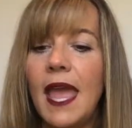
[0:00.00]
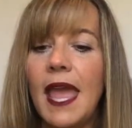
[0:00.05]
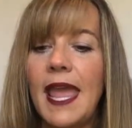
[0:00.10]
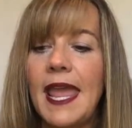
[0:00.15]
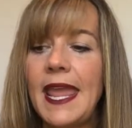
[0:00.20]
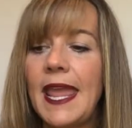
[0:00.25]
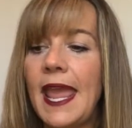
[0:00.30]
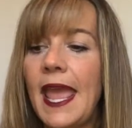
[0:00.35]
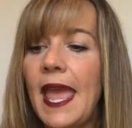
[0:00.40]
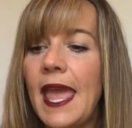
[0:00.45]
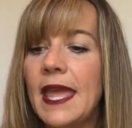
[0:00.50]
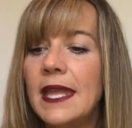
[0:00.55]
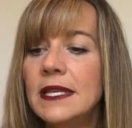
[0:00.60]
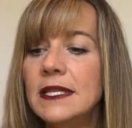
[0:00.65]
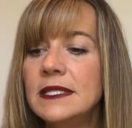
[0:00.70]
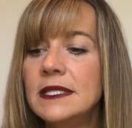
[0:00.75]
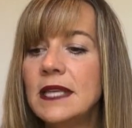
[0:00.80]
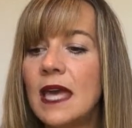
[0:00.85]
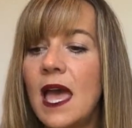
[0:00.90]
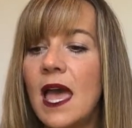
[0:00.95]

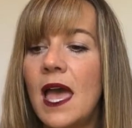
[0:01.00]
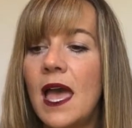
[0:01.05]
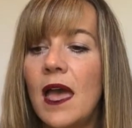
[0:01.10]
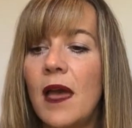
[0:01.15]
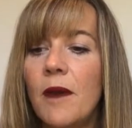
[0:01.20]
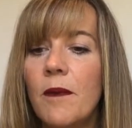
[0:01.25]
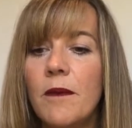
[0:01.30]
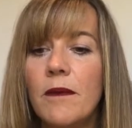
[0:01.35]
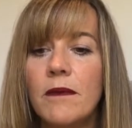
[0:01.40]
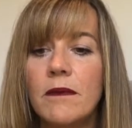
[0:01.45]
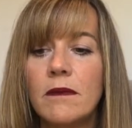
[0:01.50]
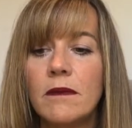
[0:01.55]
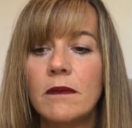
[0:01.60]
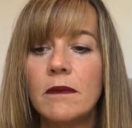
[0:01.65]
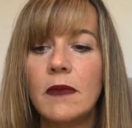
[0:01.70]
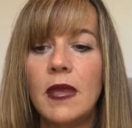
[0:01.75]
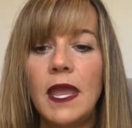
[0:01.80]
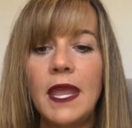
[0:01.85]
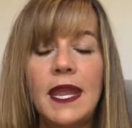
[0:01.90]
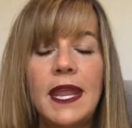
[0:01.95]

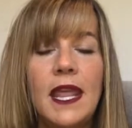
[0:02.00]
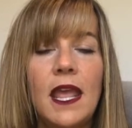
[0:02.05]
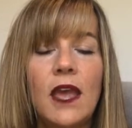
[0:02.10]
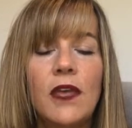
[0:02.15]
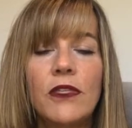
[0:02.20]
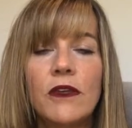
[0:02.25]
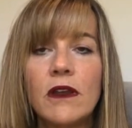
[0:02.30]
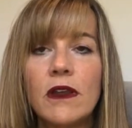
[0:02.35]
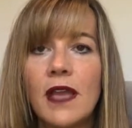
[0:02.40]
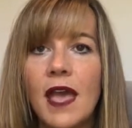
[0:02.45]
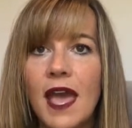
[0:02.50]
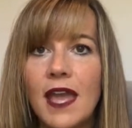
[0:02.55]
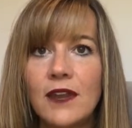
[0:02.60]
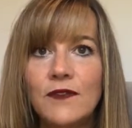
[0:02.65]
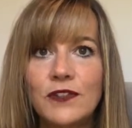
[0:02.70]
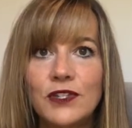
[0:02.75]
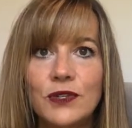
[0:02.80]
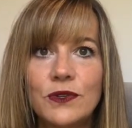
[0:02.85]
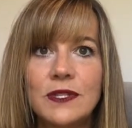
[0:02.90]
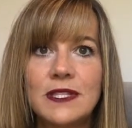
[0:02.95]
Any other kind
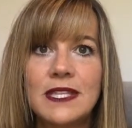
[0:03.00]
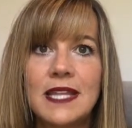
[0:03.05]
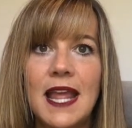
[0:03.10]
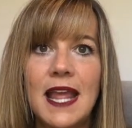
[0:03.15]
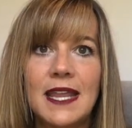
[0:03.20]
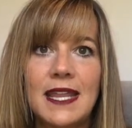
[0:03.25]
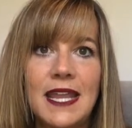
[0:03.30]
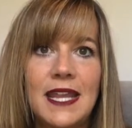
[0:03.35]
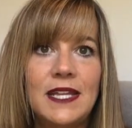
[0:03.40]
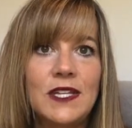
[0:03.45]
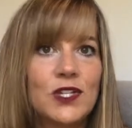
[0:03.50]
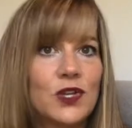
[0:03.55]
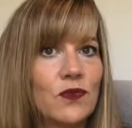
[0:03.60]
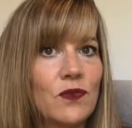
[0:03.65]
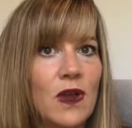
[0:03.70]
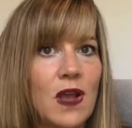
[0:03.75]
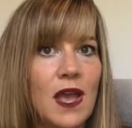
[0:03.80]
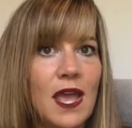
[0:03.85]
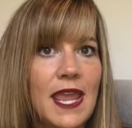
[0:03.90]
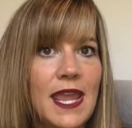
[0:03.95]
of tools that I need to
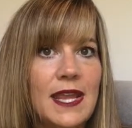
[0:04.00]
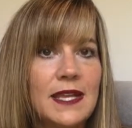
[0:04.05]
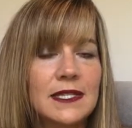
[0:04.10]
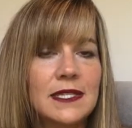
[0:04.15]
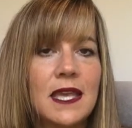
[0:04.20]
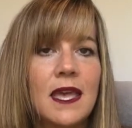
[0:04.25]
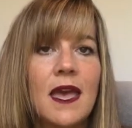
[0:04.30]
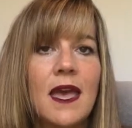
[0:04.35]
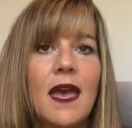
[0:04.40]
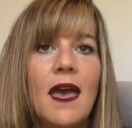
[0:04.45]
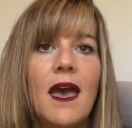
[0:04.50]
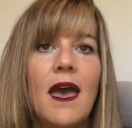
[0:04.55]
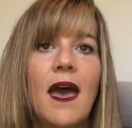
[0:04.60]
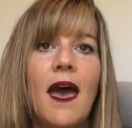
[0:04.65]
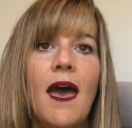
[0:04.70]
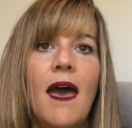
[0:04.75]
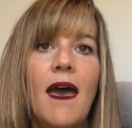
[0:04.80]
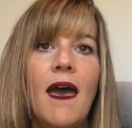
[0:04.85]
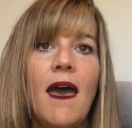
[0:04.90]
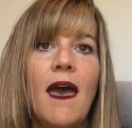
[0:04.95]
write.
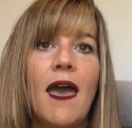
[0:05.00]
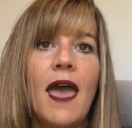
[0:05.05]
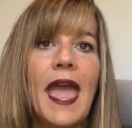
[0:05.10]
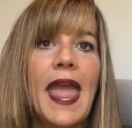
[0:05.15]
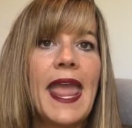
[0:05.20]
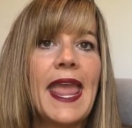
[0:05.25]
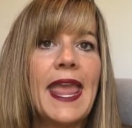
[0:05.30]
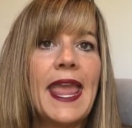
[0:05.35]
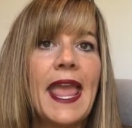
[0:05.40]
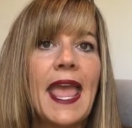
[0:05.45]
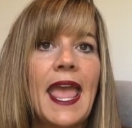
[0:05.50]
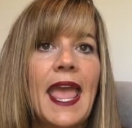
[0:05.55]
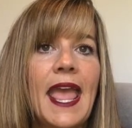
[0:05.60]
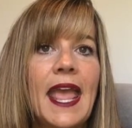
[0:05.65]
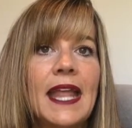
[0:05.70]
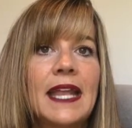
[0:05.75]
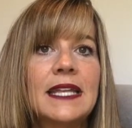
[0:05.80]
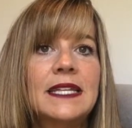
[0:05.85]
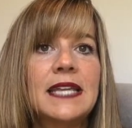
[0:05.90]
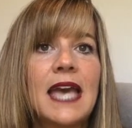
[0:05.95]

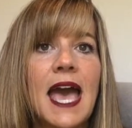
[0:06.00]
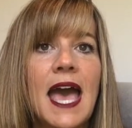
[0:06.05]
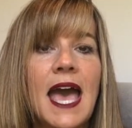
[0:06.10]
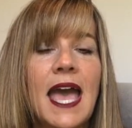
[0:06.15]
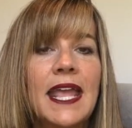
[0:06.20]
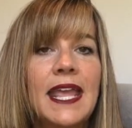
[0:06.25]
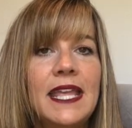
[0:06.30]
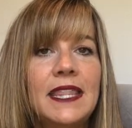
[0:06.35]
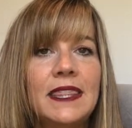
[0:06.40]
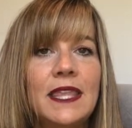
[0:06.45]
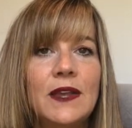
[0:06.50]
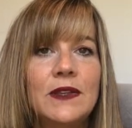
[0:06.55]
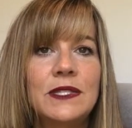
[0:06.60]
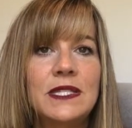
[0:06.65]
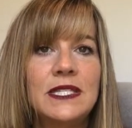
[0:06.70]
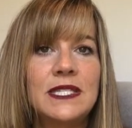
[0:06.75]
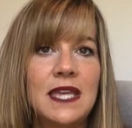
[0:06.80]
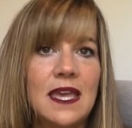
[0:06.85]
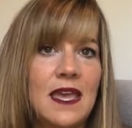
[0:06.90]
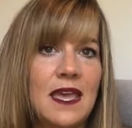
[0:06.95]
And I get those
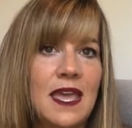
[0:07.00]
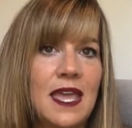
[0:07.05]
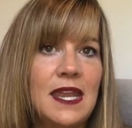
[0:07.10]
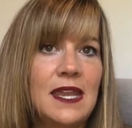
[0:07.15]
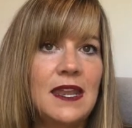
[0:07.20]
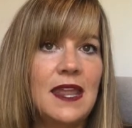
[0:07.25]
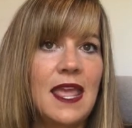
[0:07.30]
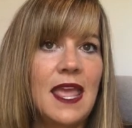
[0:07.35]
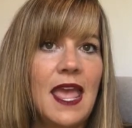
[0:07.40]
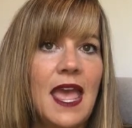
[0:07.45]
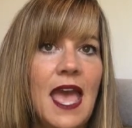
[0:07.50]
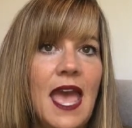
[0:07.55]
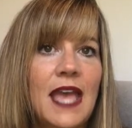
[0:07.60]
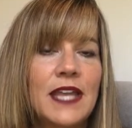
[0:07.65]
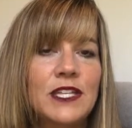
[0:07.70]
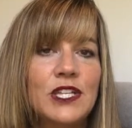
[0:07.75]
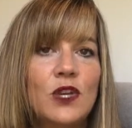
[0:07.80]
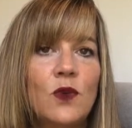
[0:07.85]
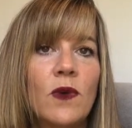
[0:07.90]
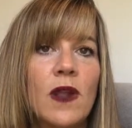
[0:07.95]
done. I
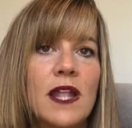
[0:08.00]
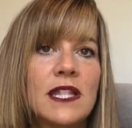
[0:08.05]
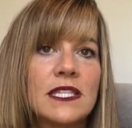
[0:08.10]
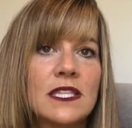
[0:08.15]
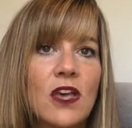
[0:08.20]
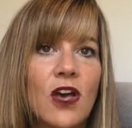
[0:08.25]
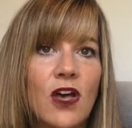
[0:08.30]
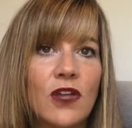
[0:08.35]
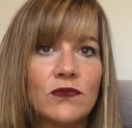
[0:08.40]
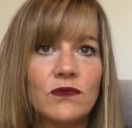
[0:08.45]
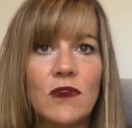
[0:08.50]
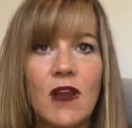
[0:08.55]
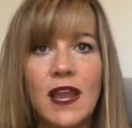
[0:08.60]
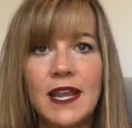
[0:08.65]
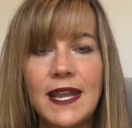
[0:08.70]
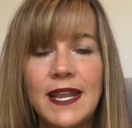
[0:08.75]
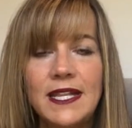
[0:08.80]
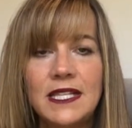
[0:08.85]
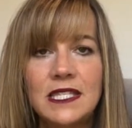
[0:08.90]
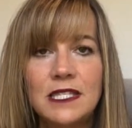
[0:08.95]
do what's called
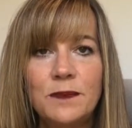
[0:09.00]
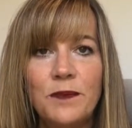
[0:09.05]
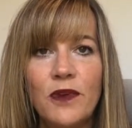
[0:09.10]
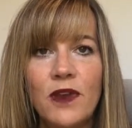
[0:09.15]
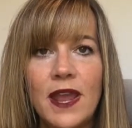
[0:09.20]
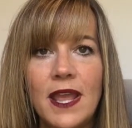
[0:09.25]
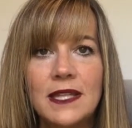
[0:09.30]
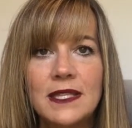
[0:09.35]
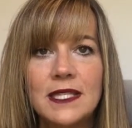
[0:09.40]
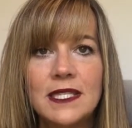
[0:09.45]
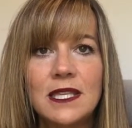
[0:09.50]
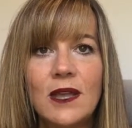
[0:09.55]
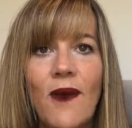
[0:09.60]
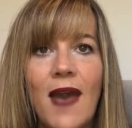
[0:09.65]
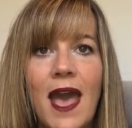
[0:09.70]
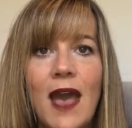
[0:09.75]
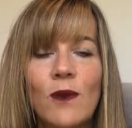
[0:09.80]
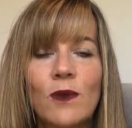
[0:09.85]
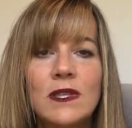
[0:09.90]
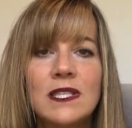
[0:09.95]
writing sprints. So
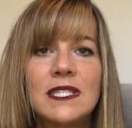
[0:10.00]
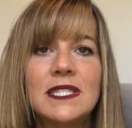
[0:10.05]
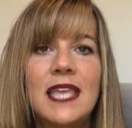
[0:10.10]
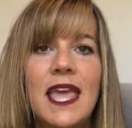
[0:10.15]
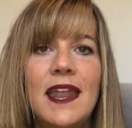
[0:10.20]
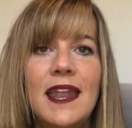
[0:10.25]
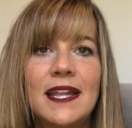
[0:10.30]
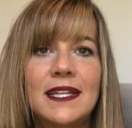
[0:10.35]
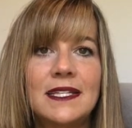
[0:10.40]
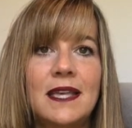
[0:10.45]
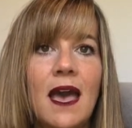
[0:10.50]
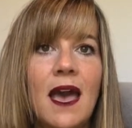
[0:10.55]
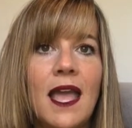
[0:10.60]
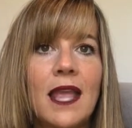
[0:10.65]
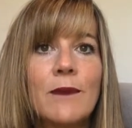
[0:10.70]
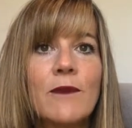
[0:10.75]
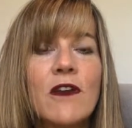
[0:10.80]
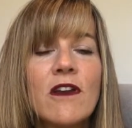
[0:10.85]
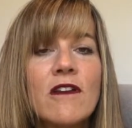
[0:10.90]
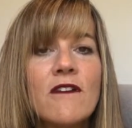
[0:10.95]
I will set a
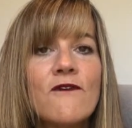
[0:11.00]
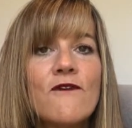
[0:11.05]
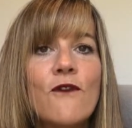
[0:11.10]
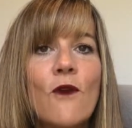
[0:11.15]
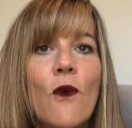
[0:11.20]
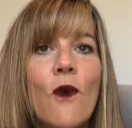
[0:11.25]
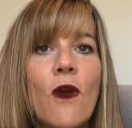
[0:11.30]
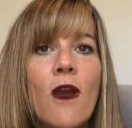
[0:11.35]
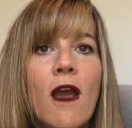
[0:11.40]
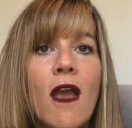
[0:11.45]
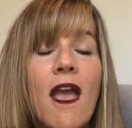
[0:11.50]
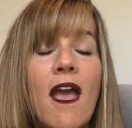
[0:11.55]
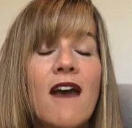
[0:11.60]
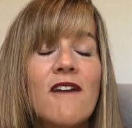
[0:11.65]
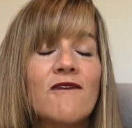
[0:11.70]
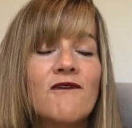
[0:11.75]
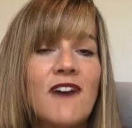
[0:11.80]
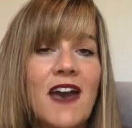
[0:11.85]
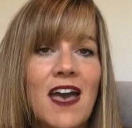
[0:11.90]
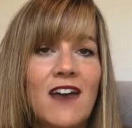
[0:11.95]
timer for
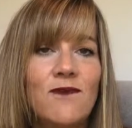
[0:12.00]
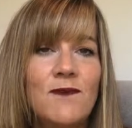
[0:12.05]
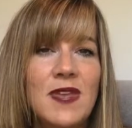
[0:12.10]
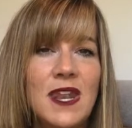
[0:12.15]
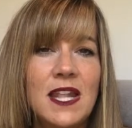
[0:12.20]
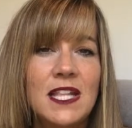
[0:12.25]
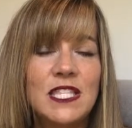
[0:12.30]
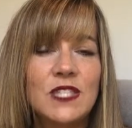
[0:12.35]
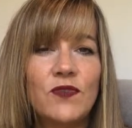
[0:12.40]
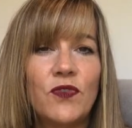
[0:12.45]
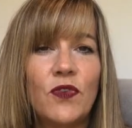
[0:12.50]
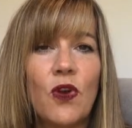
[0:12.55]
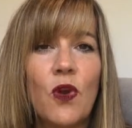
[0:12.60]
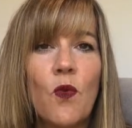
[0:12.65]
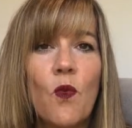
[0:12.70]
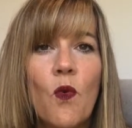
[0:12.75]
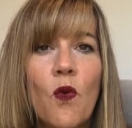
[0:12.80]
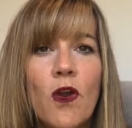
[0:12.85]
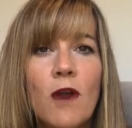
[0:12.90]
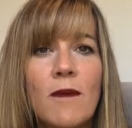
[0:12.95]
5 minutes for a
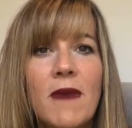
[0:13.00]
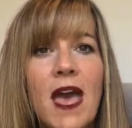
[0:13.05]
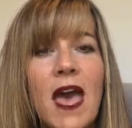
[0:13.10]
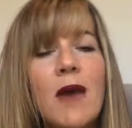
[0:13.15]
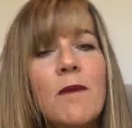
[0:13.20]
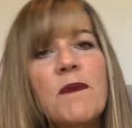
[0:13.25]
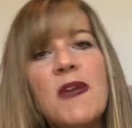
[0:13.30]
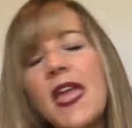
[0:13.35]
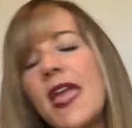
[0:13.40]
warm up.